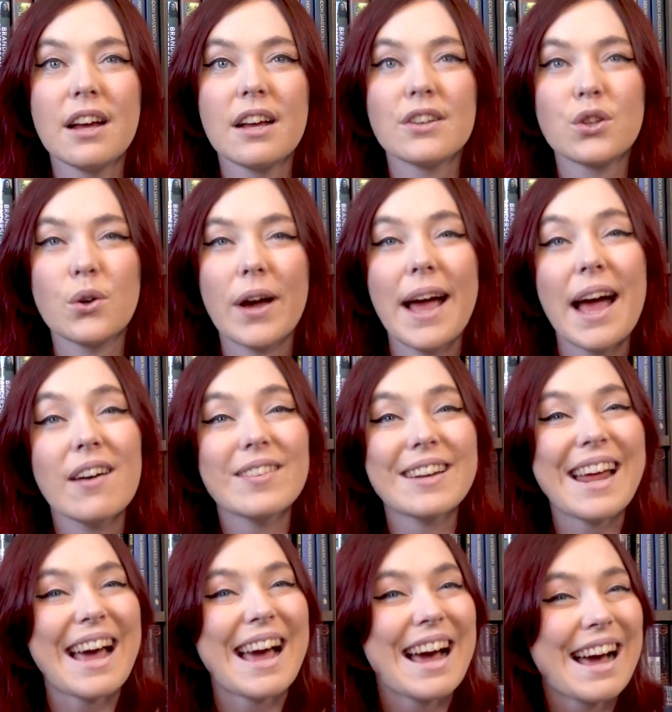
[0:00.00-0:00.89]
So I
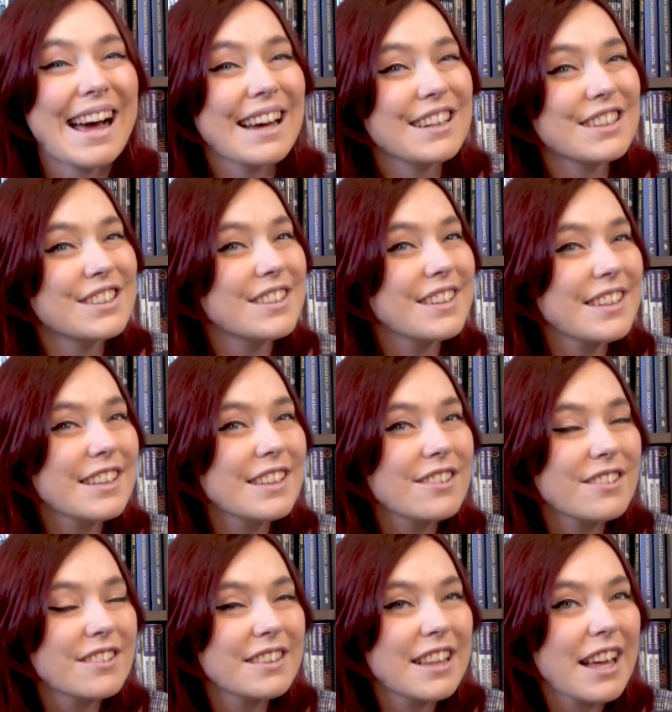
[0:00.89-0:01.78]
haven't actually
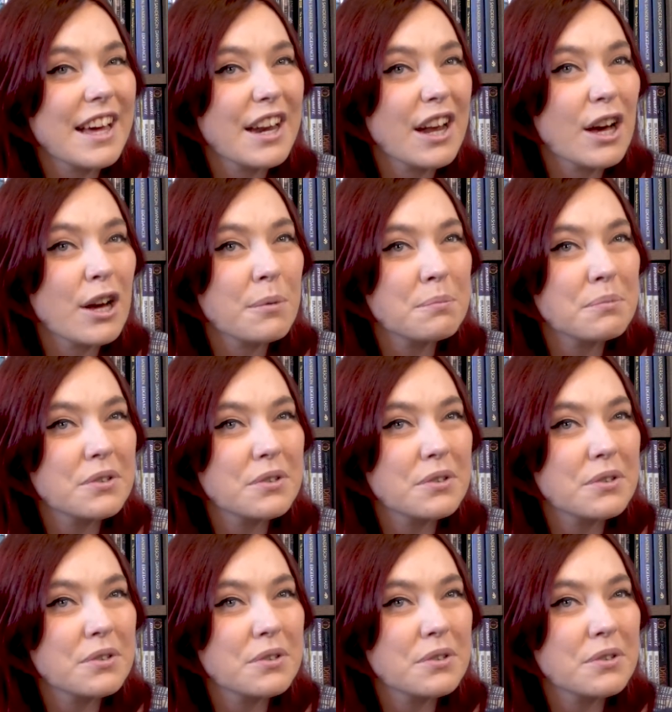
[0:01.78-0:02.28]
looked that up.